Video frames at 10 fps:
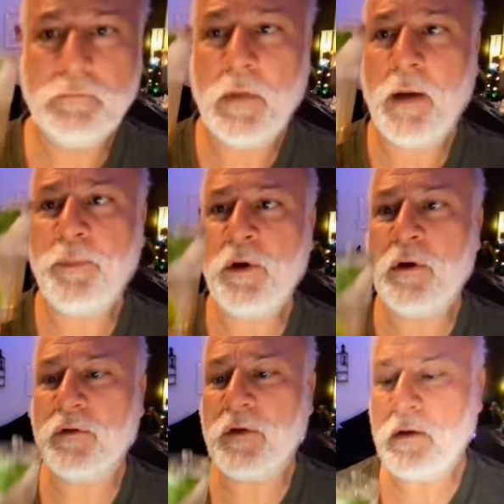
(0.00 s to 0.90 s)
Up
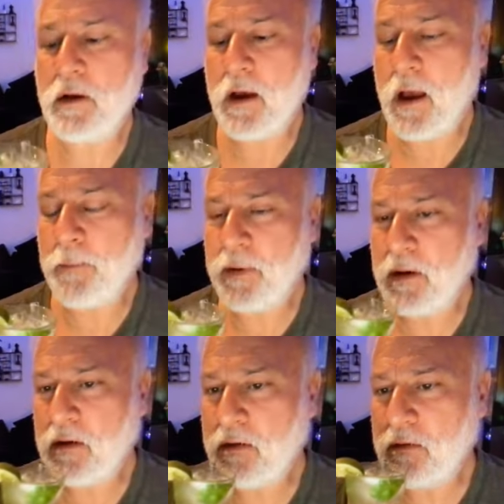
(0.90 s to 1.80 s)
yours, and
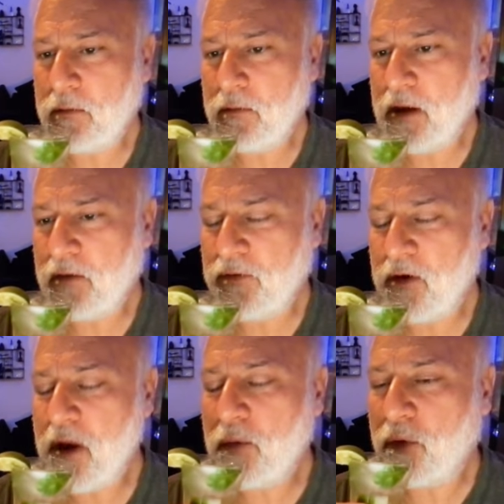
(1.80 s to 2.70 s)
happy Vermaymouth.